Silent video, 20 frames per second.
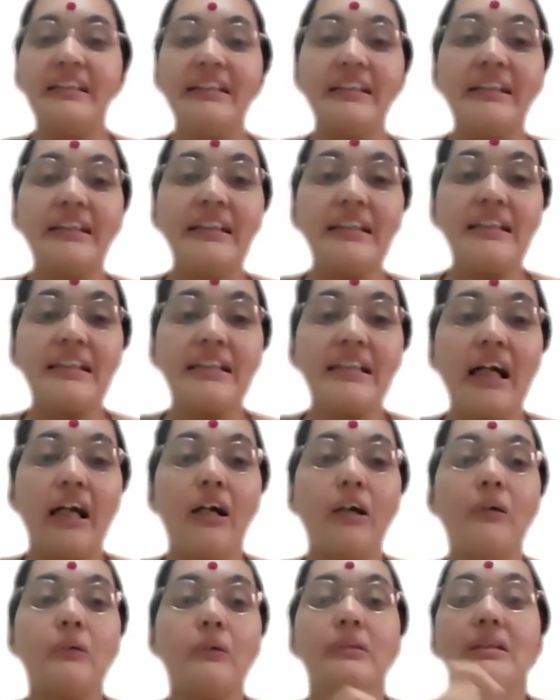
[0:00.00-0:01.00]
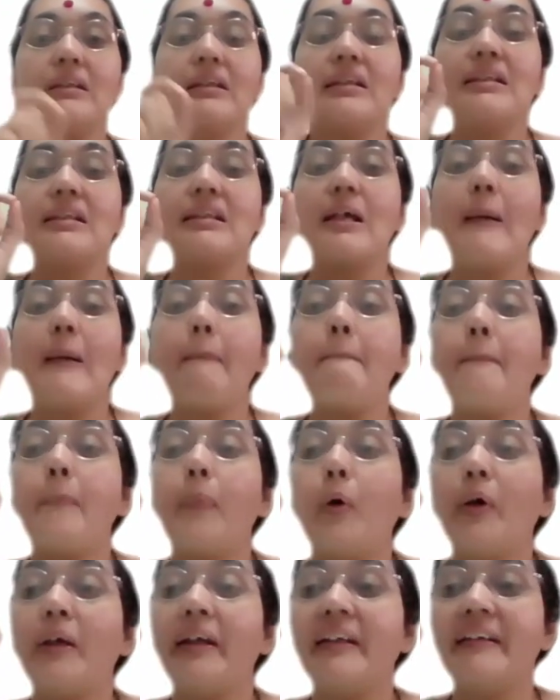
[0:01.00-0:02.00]
degree south is a
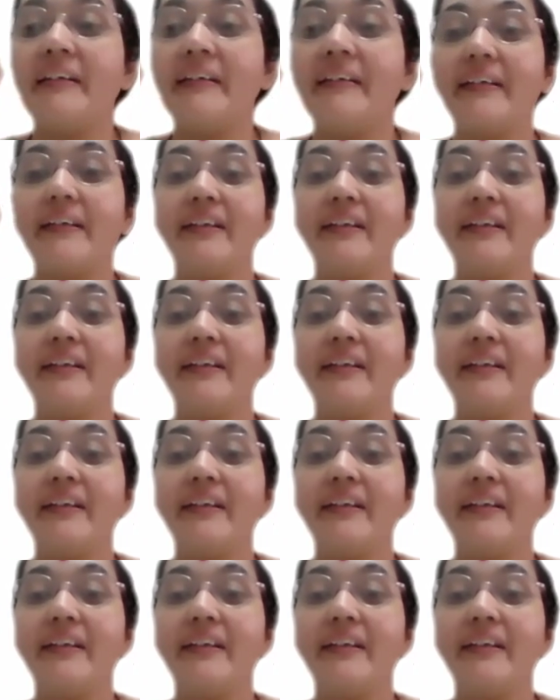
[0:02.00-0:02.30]
point.